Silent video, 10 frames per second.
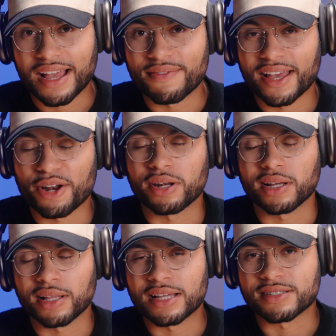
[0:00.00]
I have a hat on
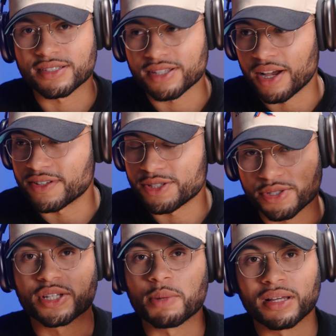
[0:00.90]
and glasses. Obviously,
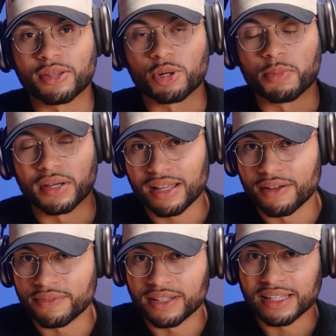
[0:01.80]
there's gonna be a little bit
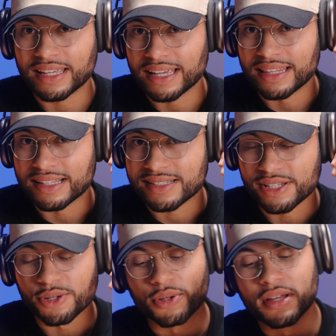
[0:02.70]
of a leak in the
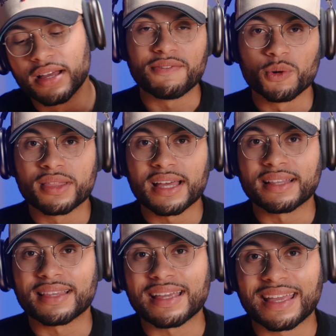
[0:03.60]
seal. Even with that, they